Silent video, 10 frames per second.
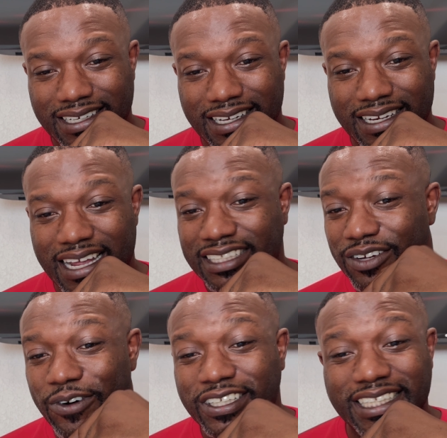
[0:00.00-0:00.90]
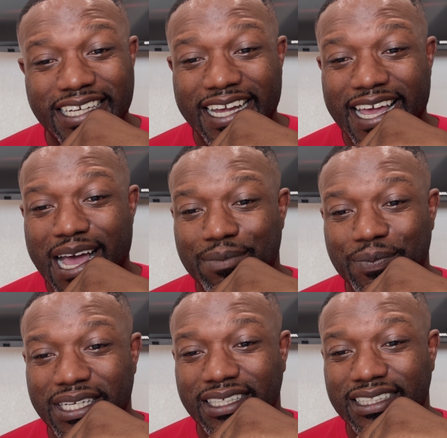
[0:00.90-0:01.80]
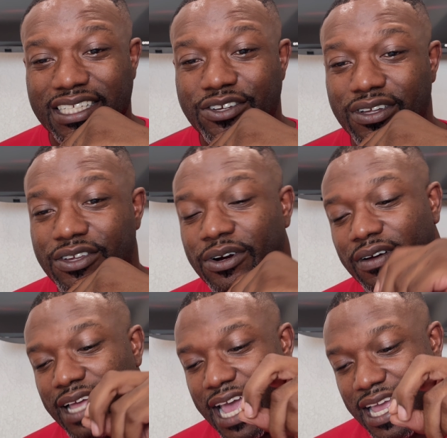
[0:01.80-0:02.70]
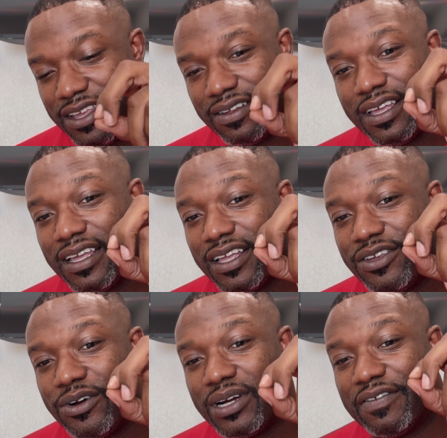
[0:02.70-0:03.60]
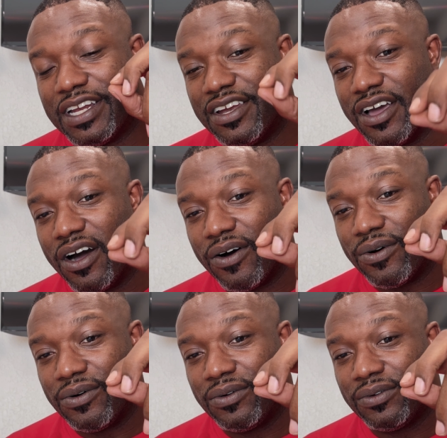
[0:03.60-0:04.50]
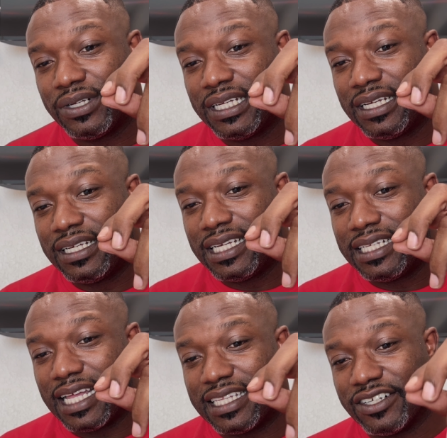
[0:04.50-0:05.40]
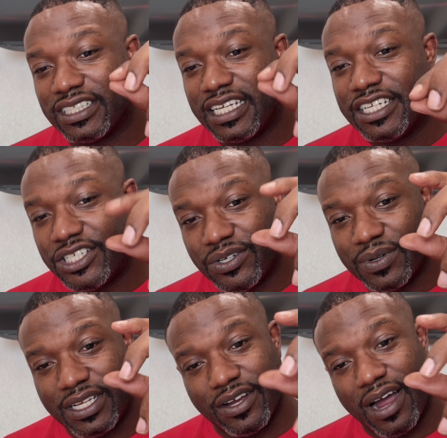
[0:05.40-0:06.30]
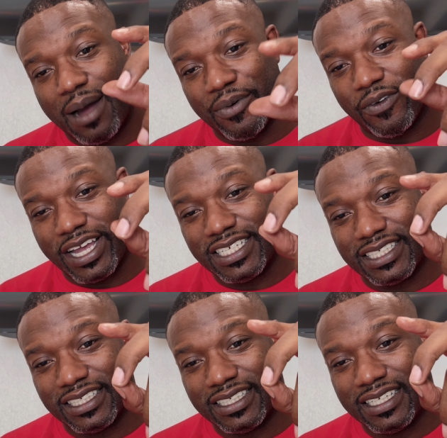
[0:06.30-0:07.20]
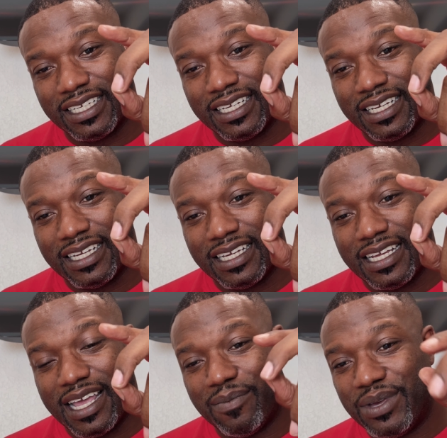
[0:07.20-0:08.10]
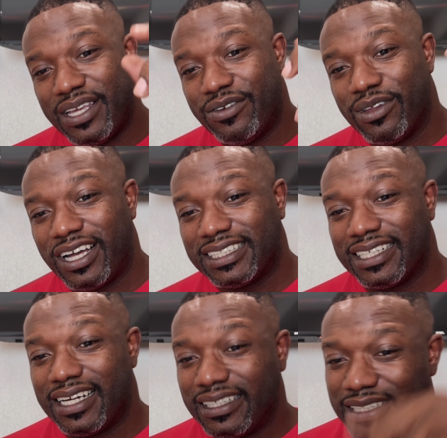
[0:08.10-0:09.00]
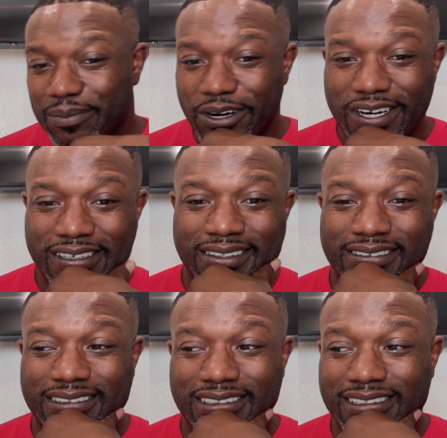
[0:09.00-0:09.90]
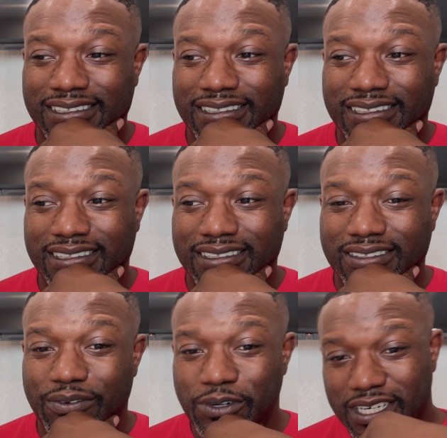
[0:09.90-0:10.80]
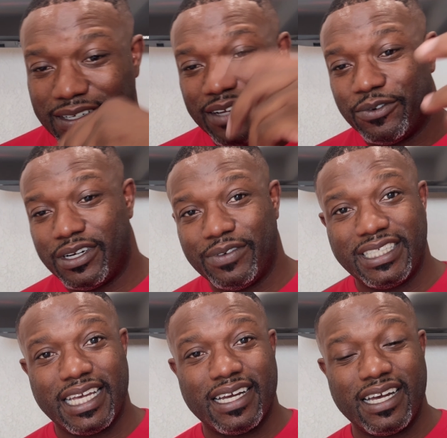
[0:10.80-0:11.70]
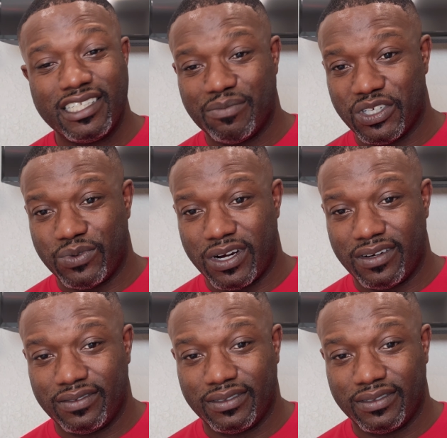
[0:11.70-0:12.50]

And that's the worst thing that can happen because then you, you don't A, you don't even know that there's an issue in your operation. And B, you lost a customer. And what and what did we say a customers were?